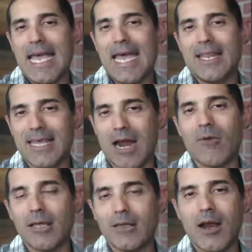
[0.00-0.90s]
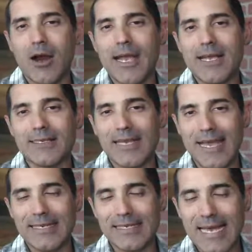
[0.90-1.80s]
And that right there is
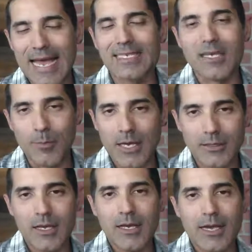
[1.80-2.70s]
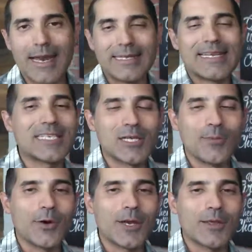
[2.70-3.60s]
a testament and a
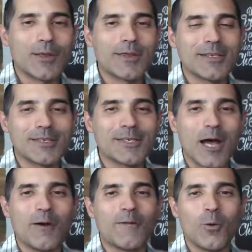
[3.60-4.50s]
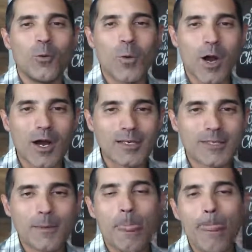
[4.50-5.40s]
testimony that this stuff
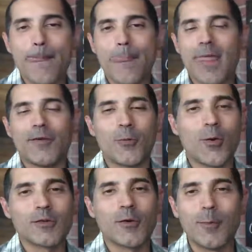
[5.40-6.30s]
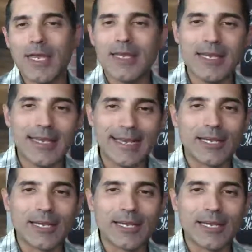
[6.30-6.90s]
works. If it works for me,